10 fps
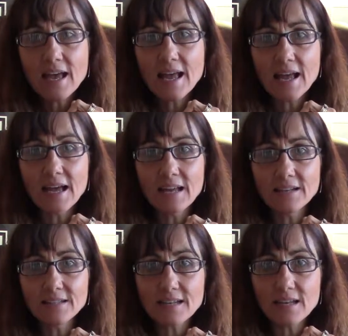
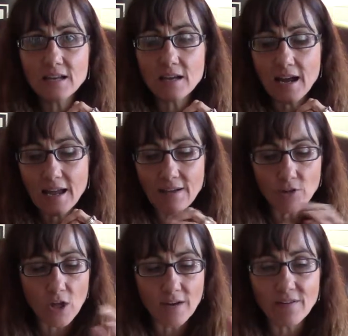And I have a
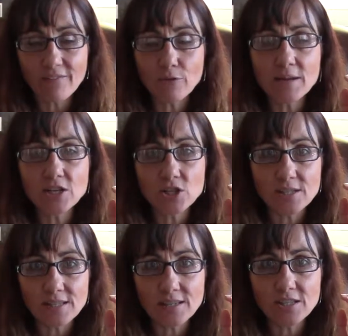lot of
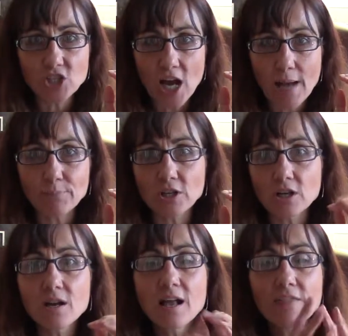affirmations in this
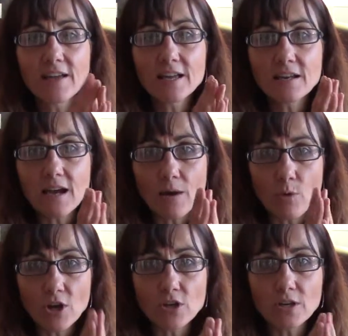chapter that I
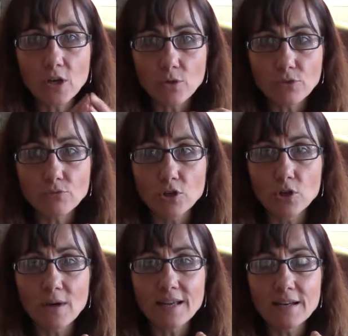want you to go
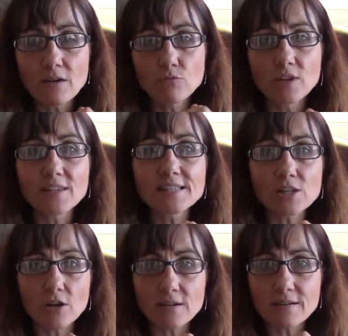through and really
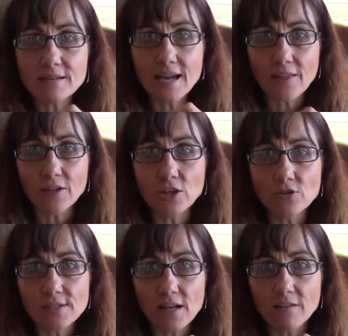start telling
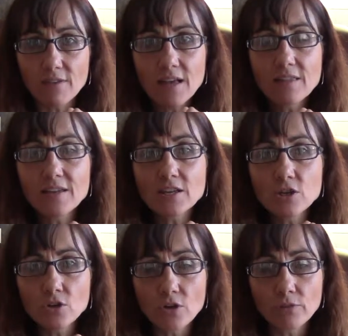yourself that
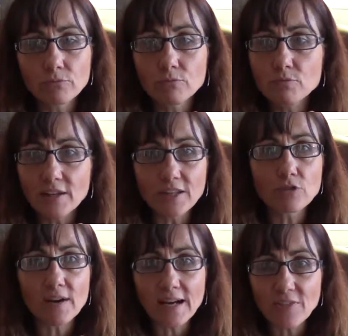you're really
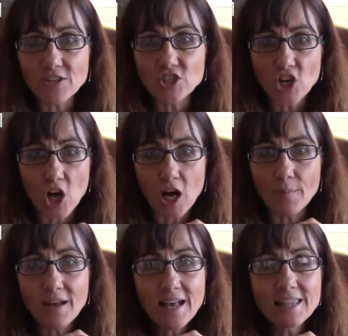great at this
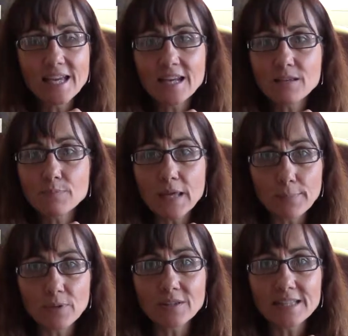job, that
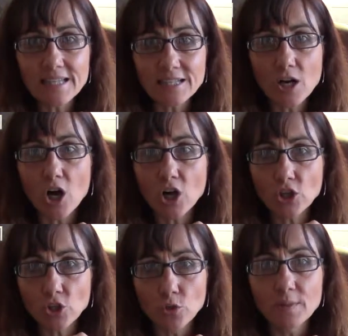people need to
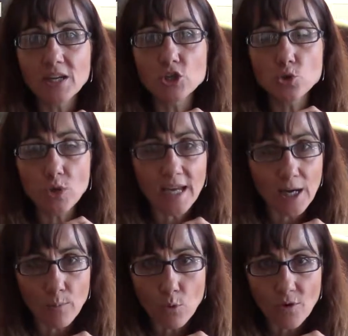call you because you
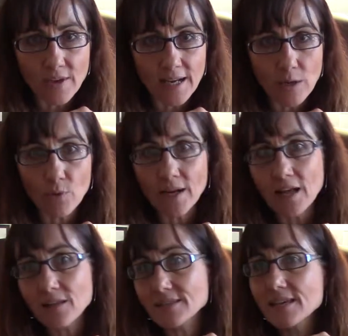care more than anyone
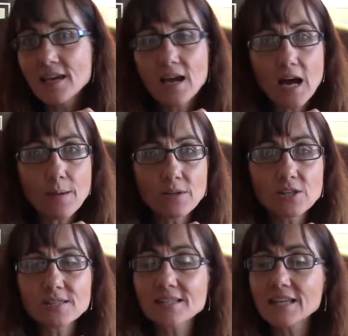else. I mean,
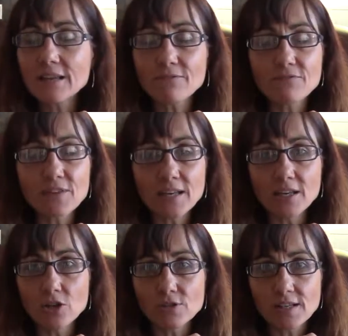just keep
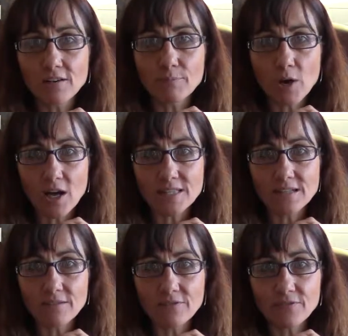feeding yourself
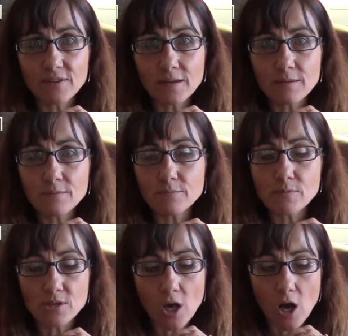positive
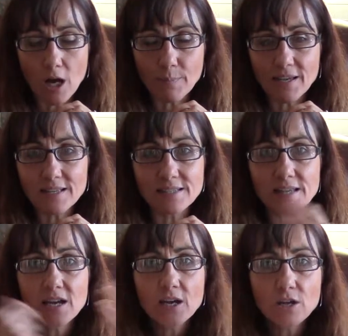talk, because
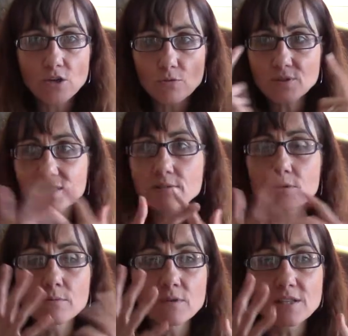
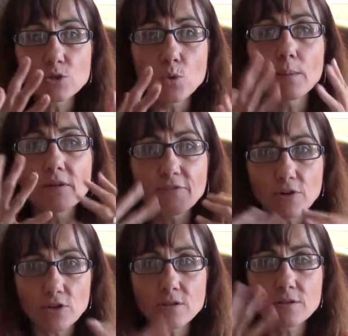it's normal
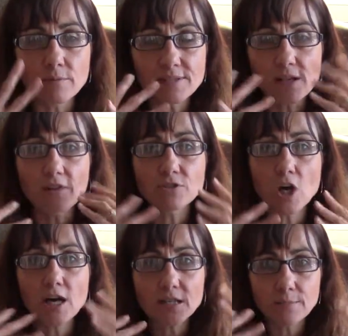for your
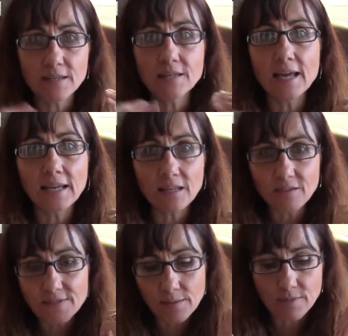self-talk to be
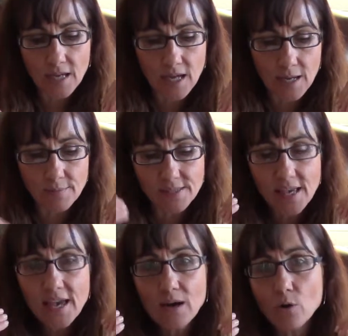negative sometimes,
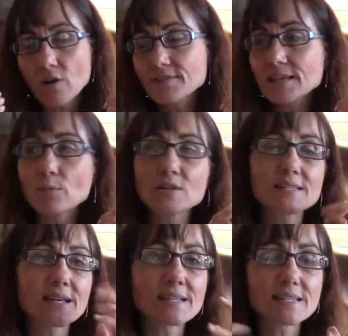or if someone
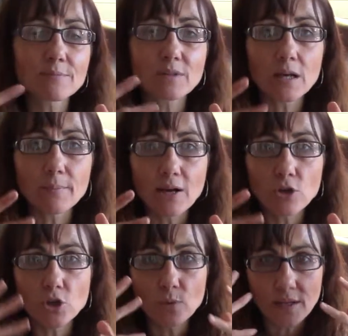says something
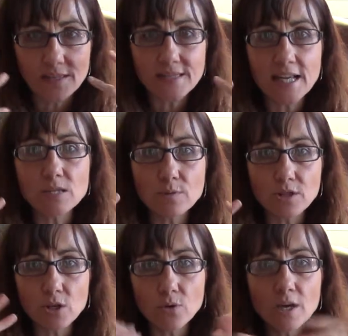about you and it stays with
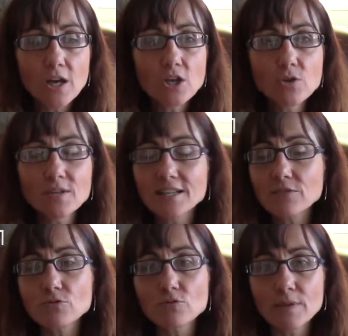you, you need
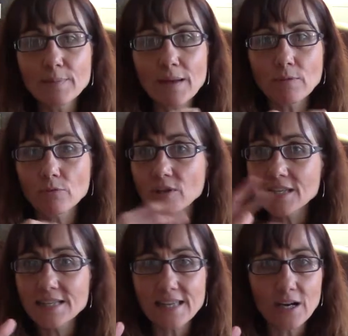to be able to
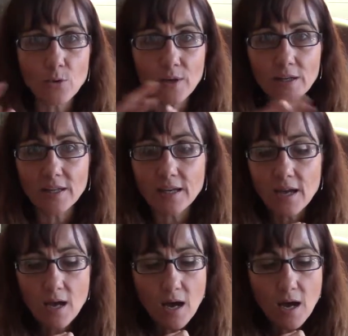release that quickly.